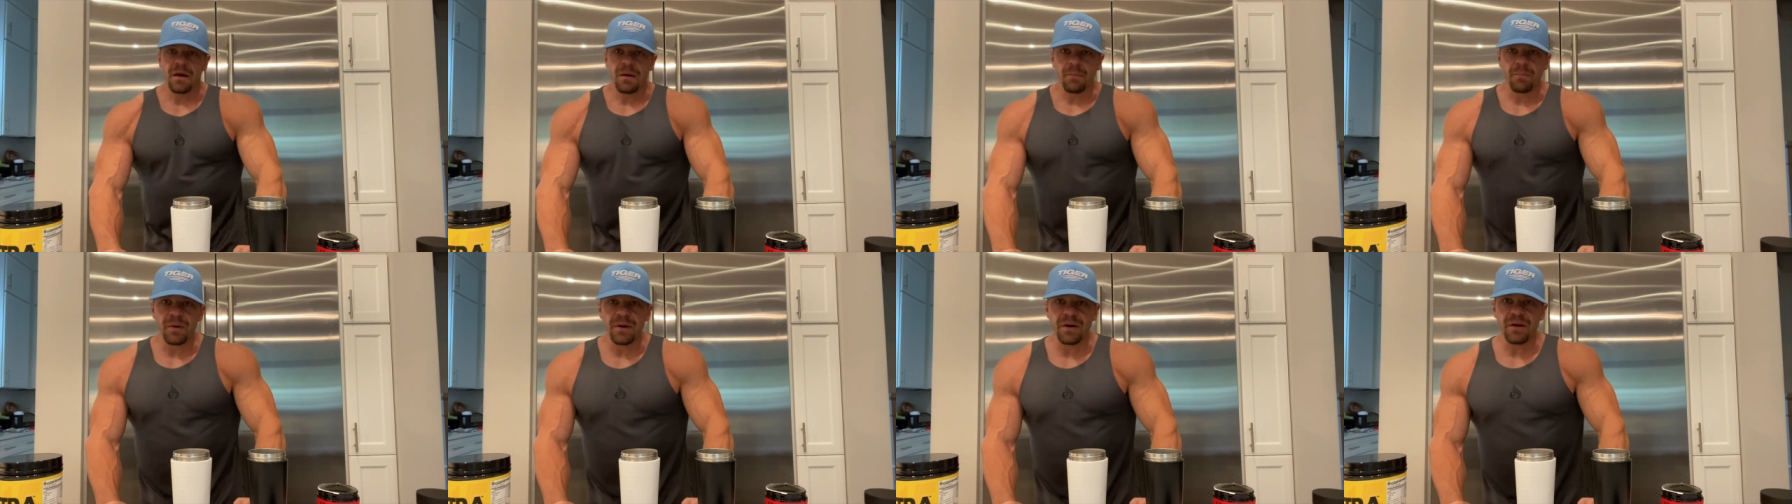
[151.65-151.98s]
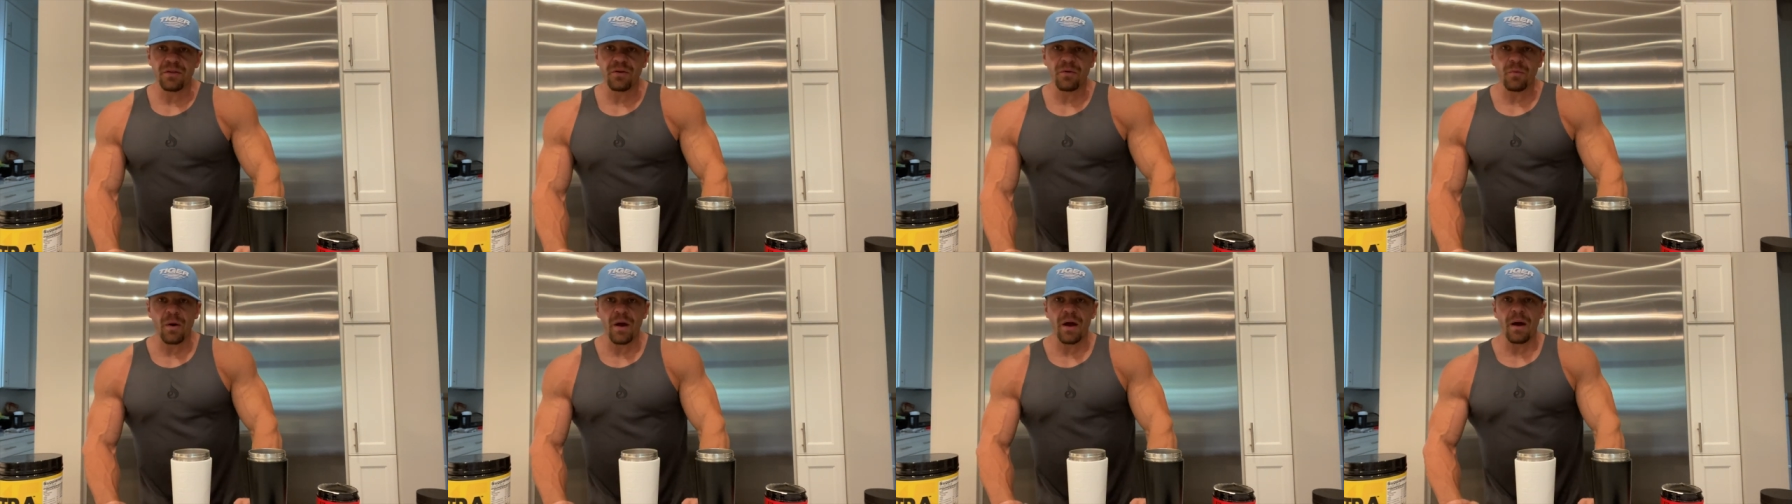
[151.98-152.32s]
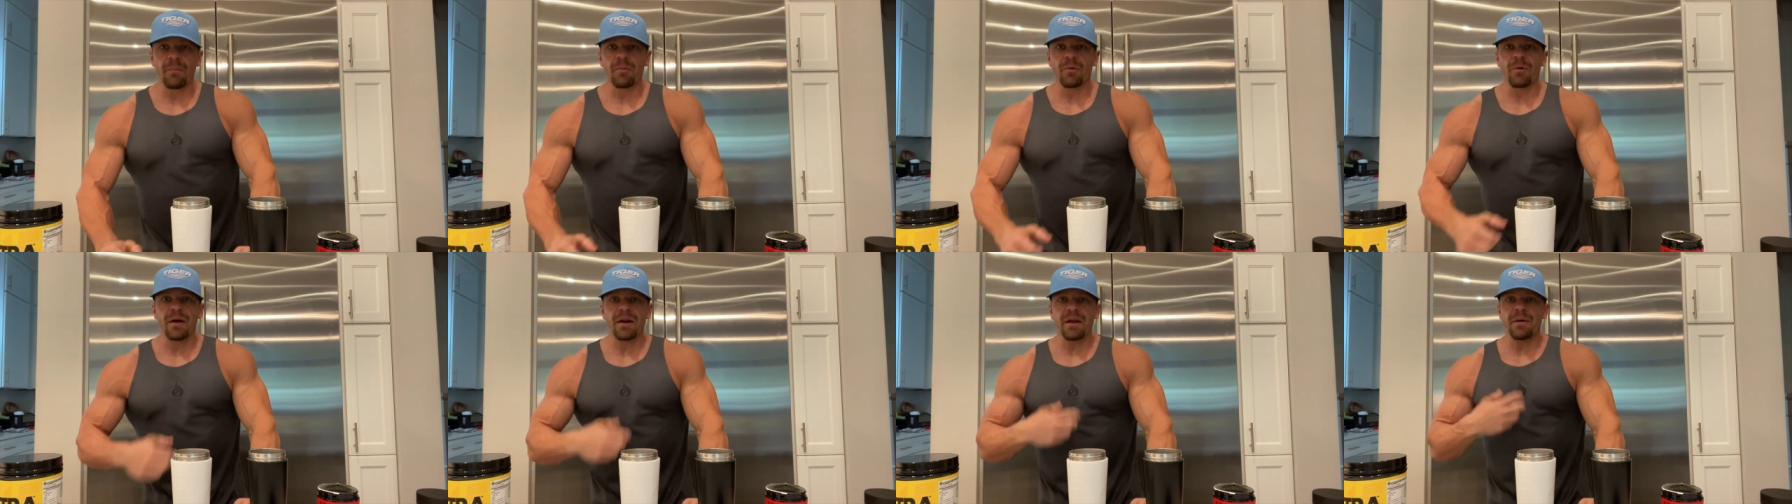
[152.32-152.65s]
But either way, I'm
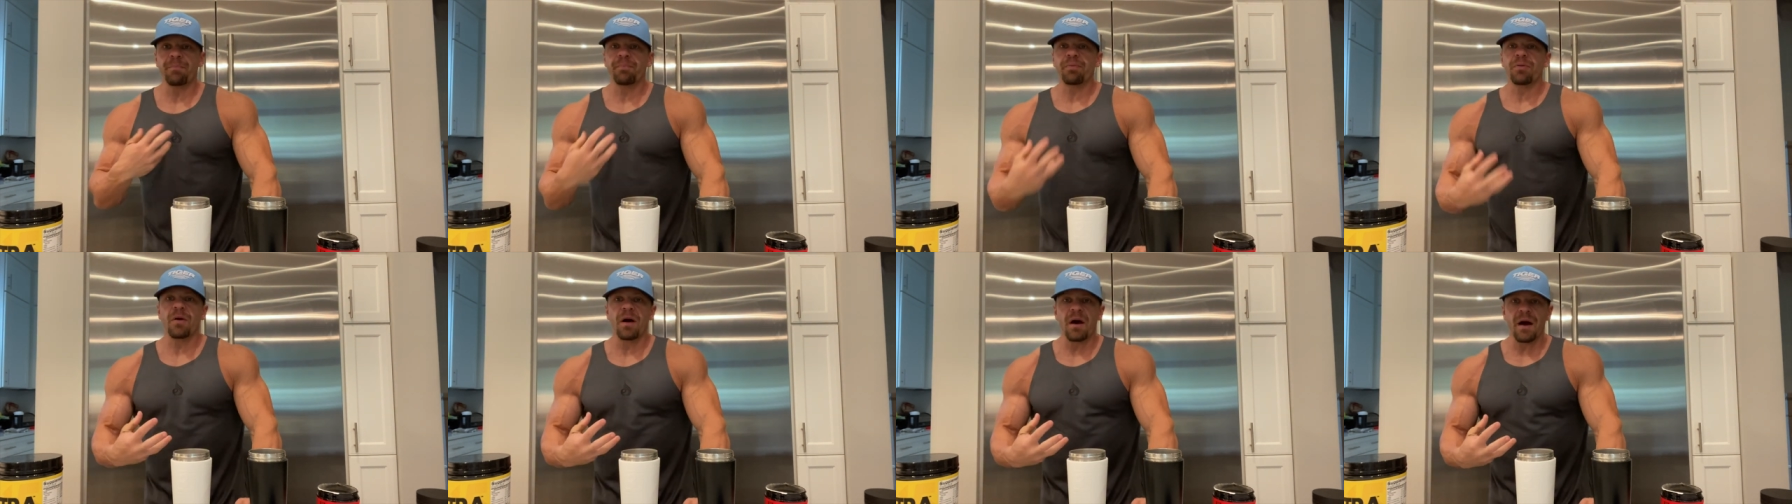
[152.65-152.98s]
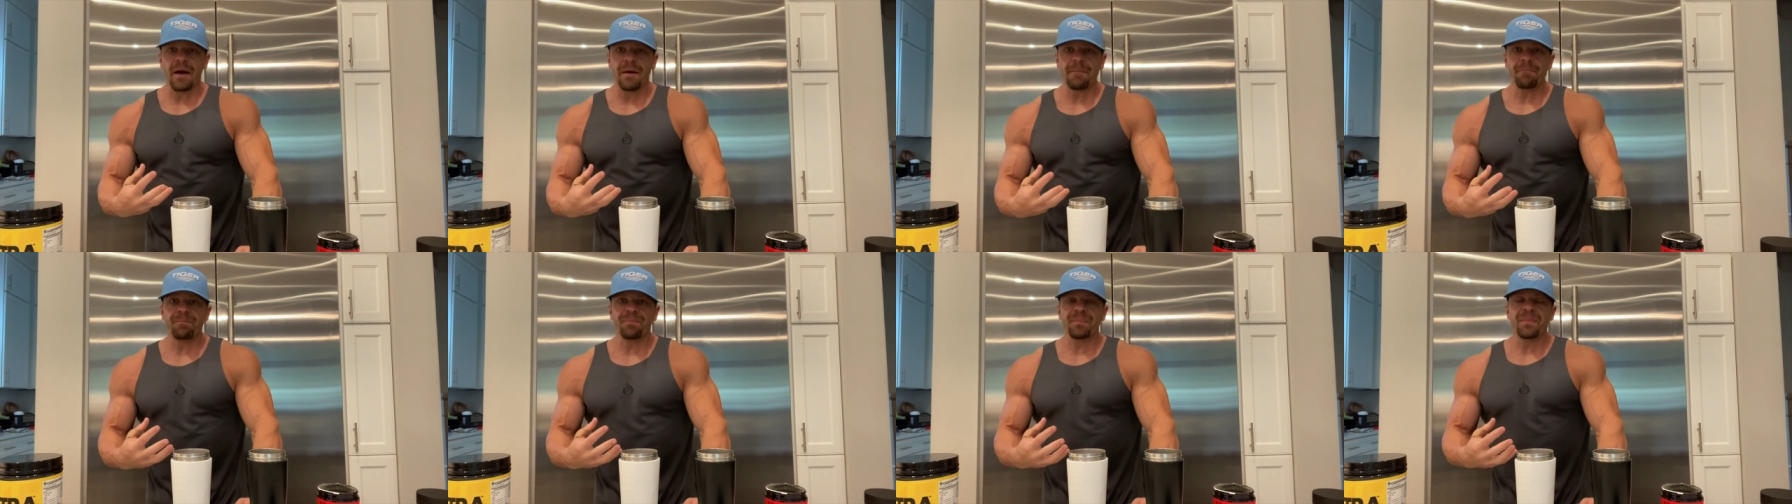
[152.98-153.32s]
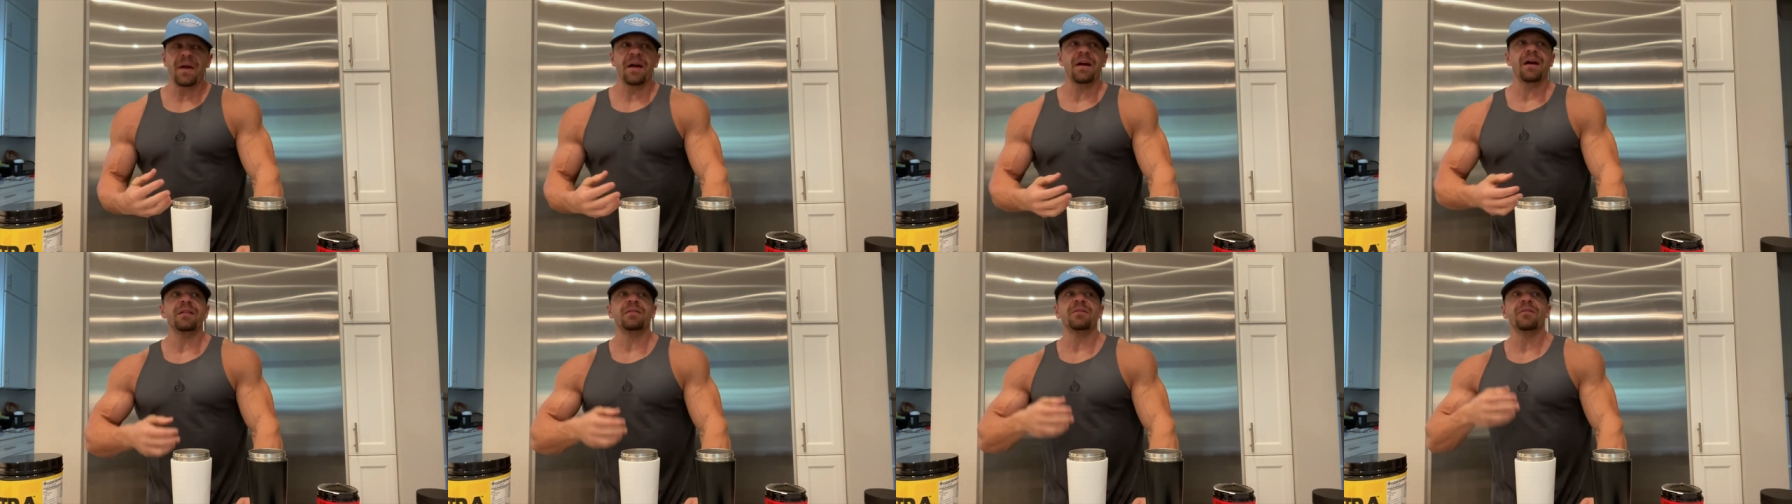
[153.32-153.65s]
already primed.
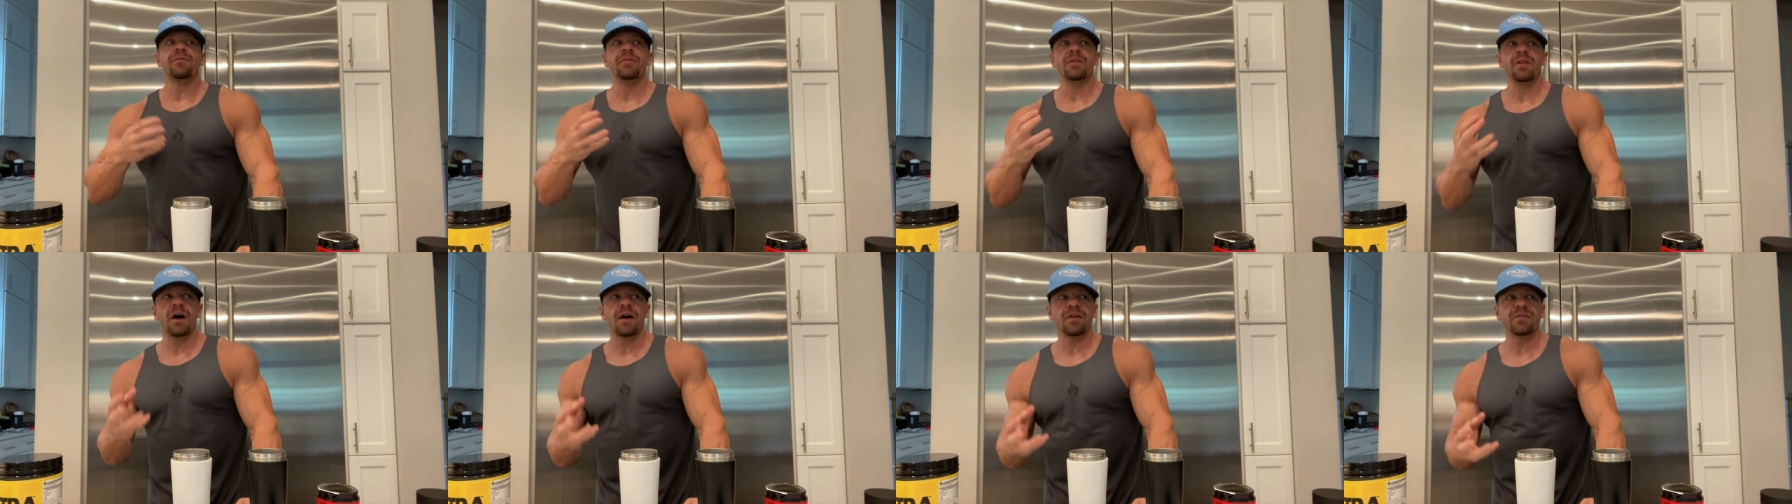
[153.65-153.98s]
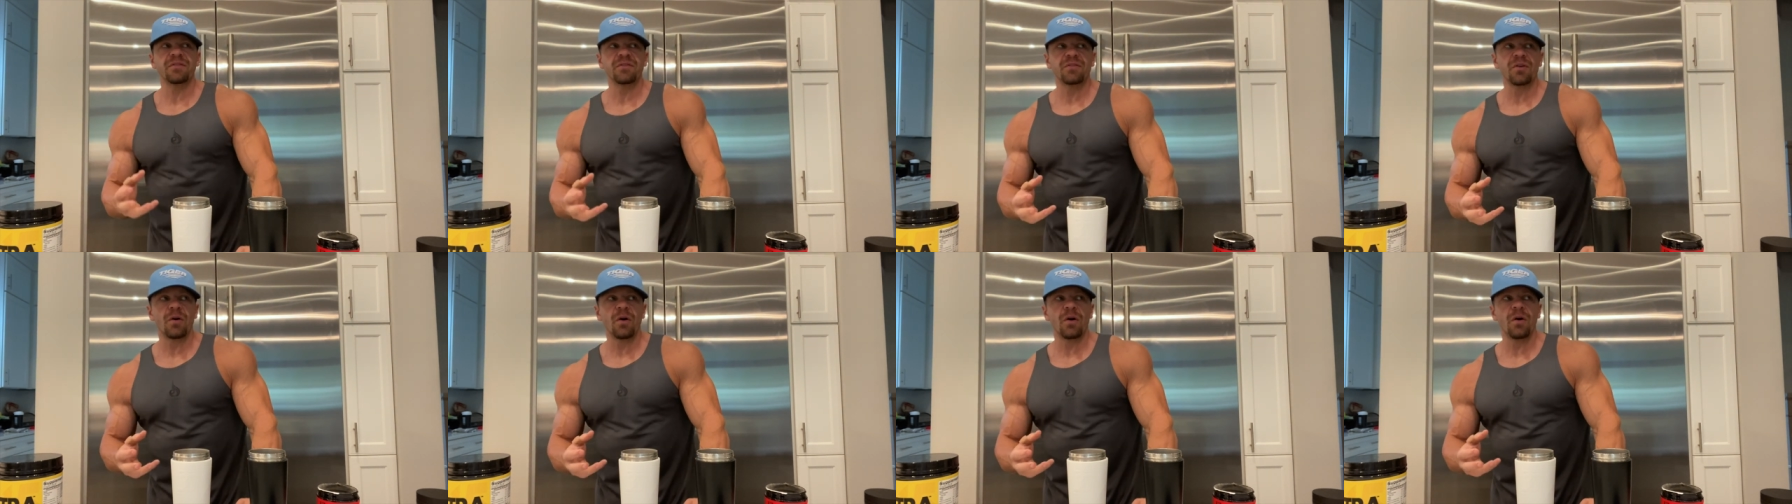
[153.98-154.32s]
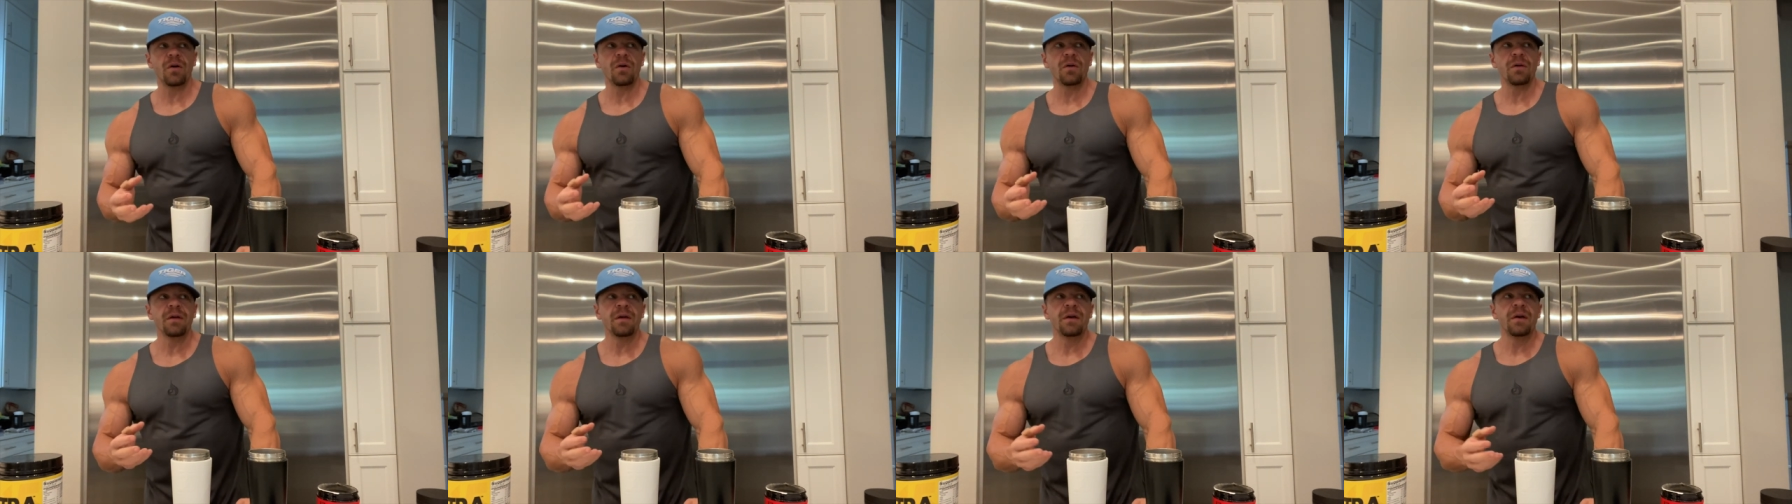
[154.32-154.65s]
I got the
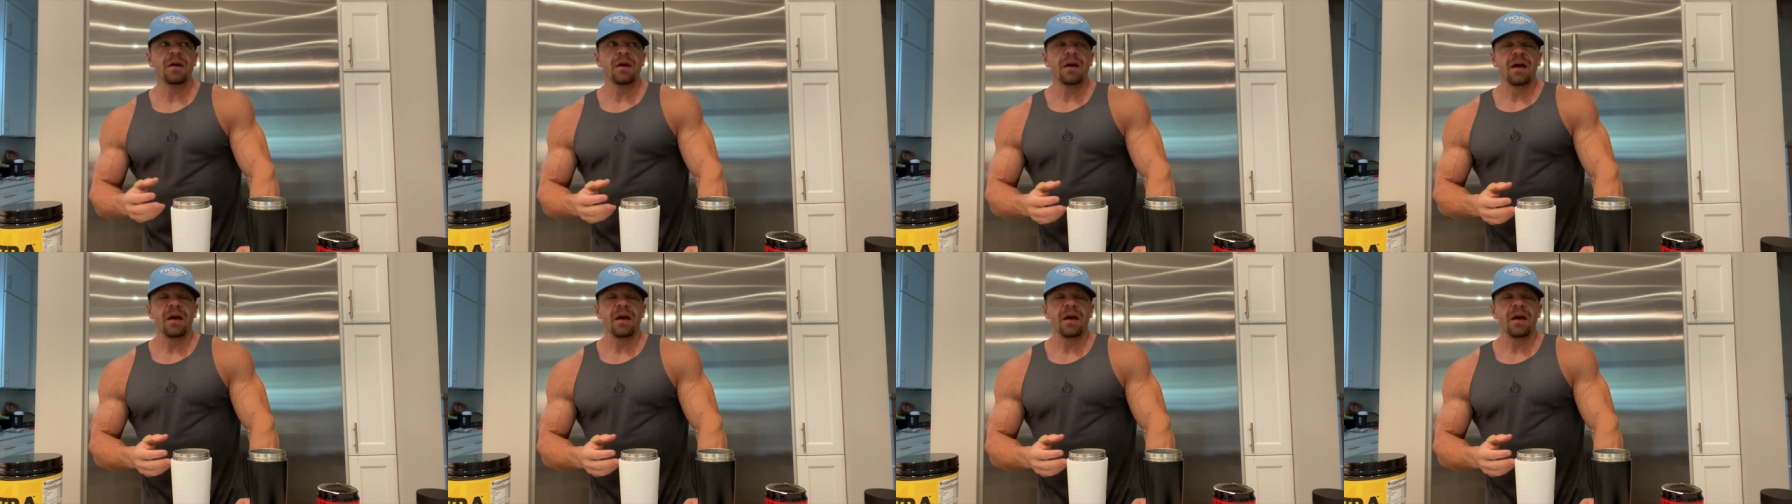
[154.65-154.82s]
Velositol